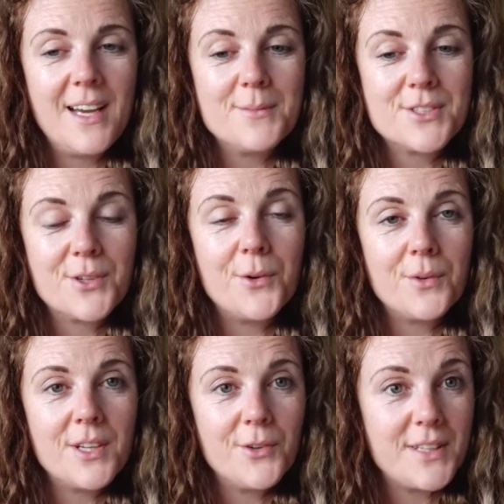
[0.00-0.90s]

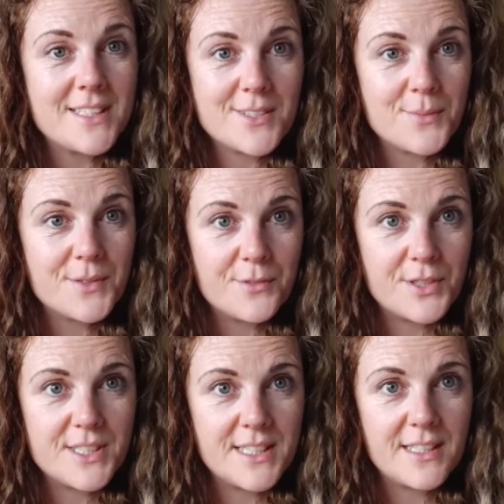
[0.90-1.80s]
So that's something for you
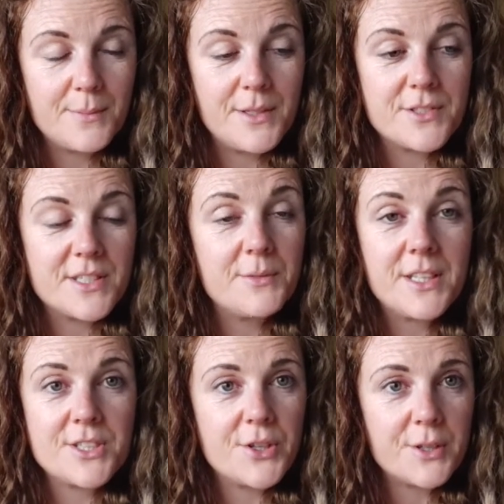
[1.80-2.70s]
to think about, and we
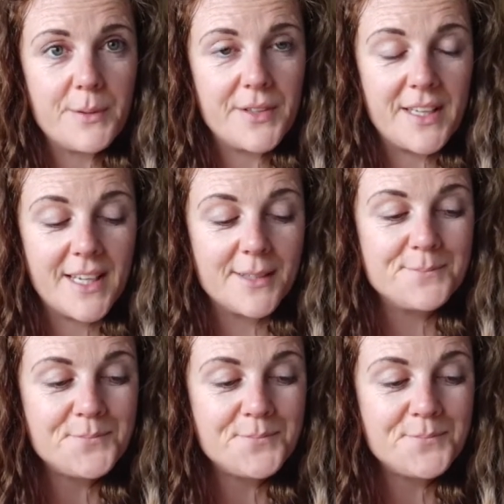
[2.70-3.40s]
can talk about that again.